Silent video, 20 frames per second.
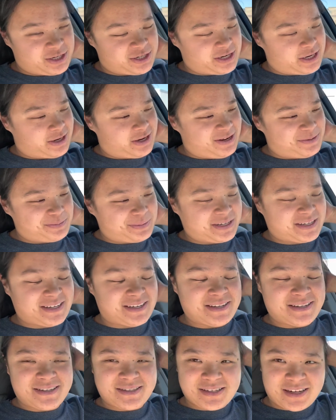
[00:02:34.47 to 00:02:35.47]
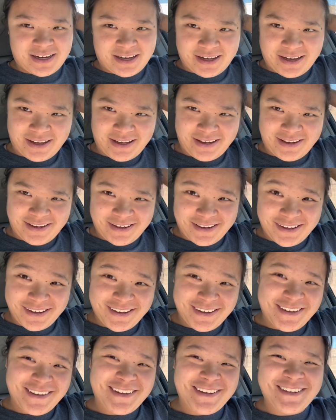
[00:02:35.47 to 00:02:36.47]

to share it because I...